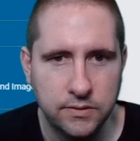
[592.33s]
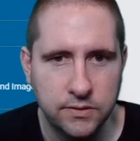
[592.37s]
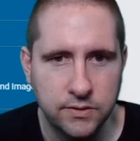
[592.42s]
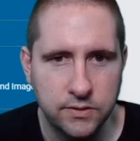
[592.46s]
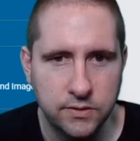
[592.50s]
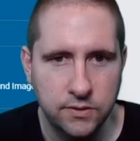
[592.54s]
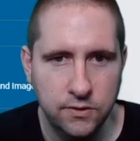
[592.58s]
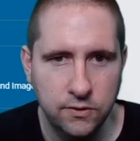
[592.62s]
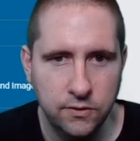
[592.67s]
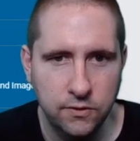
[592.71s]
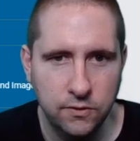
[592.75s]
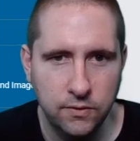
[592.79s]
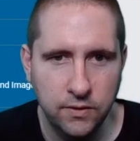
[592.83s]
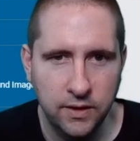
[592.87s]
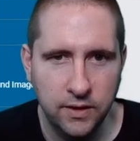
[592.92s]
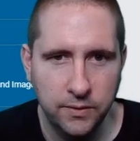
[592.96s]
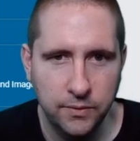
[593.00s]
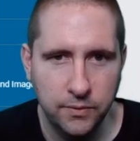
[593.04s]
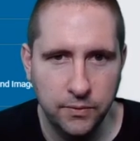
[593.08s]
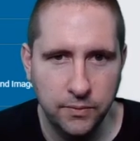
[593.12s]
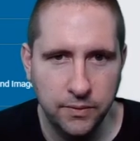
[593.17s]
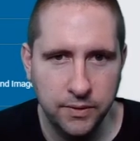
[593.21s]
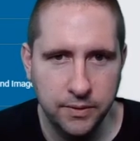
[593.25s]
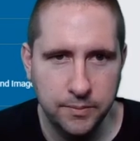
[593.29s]
So I
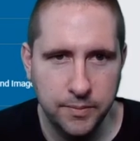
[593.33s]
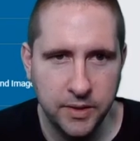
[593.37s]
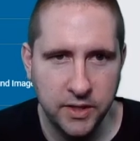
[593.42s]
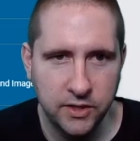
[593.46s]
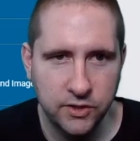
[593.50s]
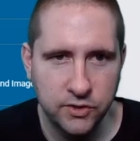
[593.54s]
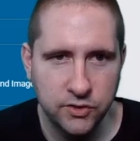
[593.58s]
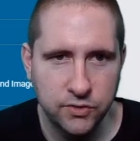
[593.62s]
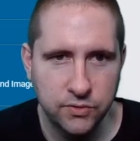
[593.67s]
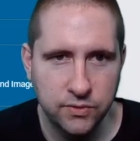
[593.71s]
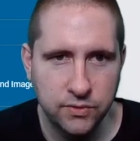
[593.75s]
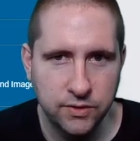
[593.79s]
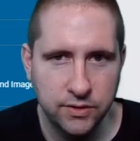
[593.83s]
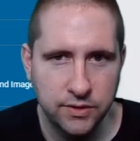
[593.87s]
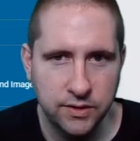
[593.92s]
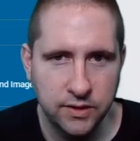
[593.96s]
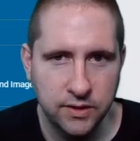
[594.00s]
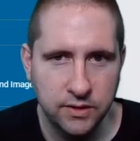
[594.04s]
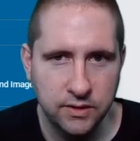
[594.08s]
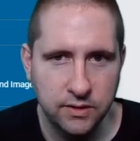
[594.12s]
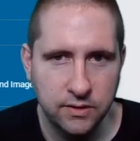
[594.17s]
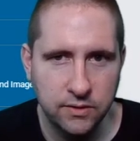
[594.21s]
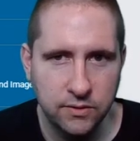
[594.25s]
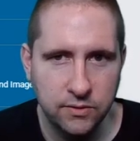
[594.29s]
would want to make sure
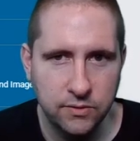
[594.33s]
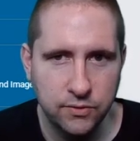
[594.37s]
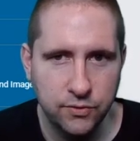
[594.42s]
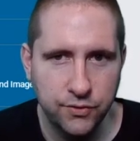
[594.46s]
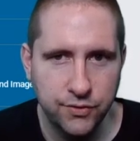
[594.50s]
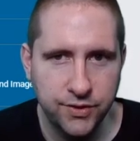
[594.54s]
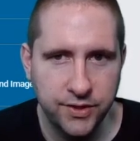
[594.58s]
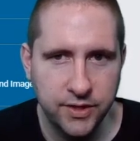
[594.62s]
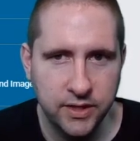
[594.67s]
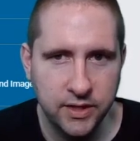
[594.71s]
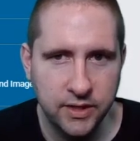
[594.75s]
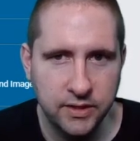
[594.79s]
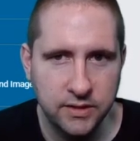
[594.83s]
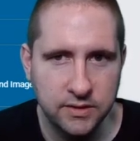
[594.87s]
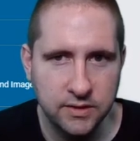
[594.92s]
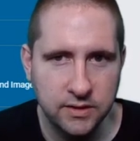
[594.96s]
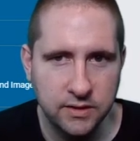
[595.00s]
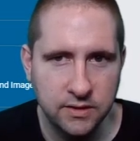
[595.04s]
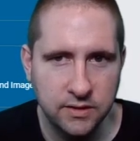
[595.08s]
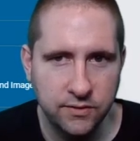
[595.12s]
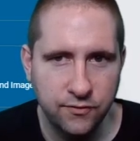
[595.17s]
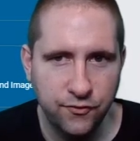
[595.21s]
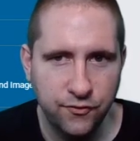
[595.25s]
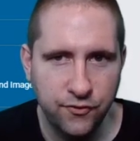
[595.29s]
that the whole thing is
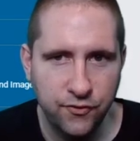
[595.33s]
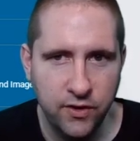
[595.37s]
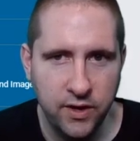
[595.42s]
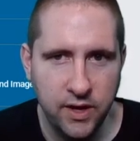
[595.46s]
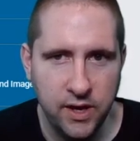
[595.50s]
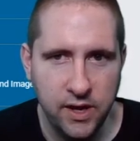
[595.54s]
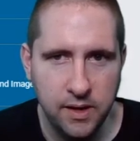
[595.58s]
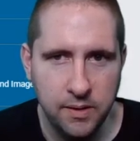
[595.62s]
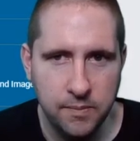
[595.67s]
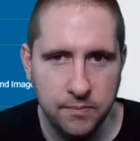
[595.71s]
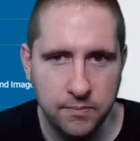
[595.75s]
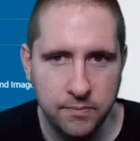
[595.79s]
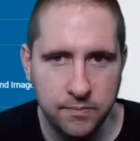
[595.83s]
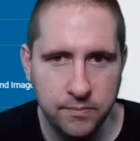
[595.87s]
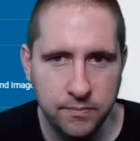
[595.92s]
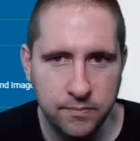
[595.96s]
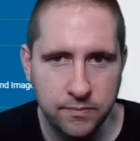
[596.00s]
in the frame,